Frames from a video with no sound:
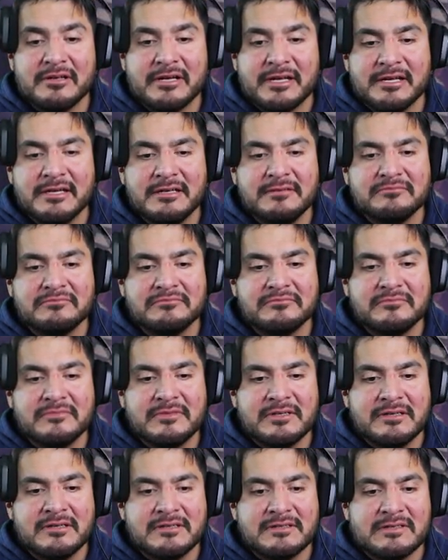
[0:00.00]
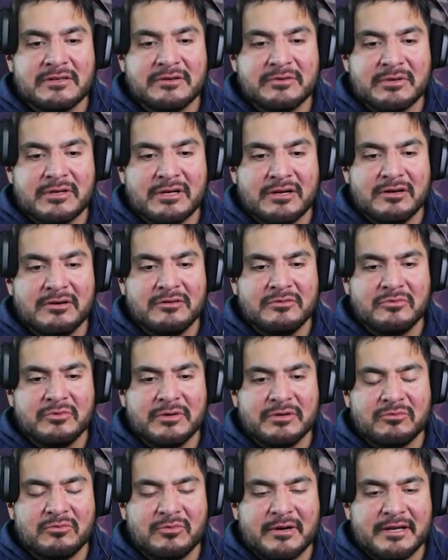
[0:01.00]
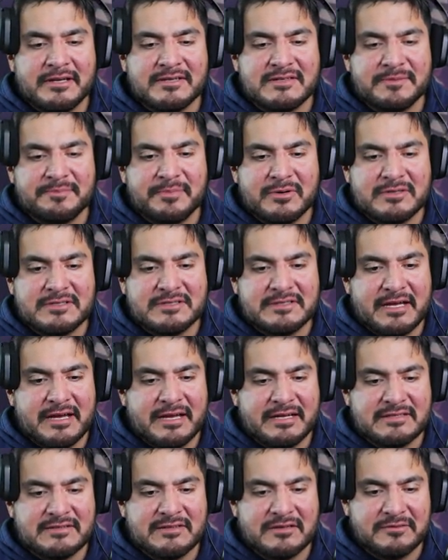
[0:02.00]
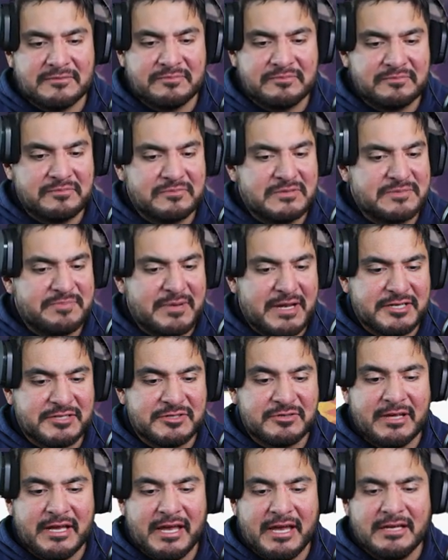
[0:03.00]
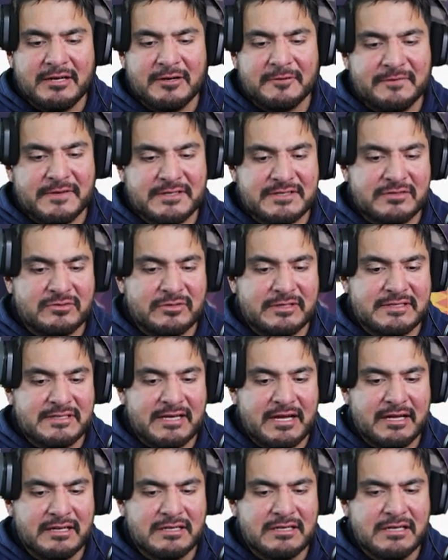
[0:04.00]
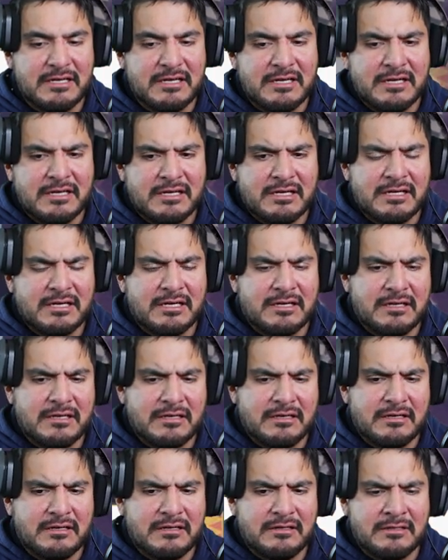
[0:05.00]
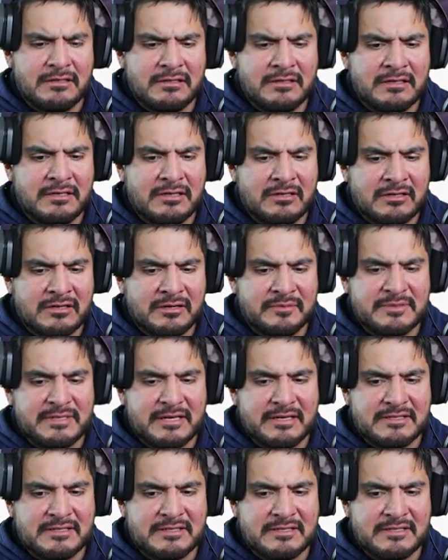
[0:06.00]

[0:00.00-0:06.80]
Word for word: hit. So here we go. We raise up our stats, our special and our physical attack. And here comes a